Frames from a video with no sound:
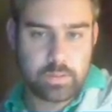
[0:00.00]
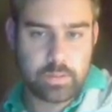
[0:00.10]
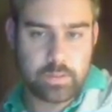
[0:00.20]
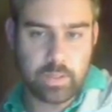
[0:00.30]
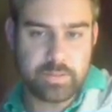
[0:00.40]

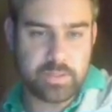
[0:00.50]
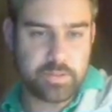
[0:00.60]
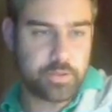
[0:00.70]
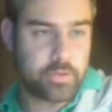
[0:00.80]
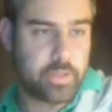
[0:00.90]
I wasn't
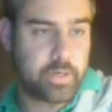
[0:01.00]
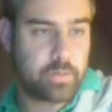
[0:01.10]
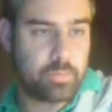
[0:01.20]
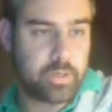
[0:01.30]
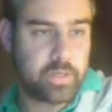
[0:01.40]
sure there,
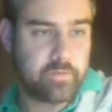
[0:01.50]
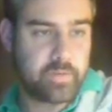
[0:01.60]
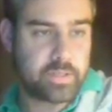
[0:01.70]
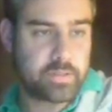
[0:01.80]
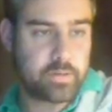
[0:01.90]
but I think
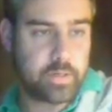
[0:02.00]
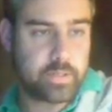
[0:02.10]
it's correct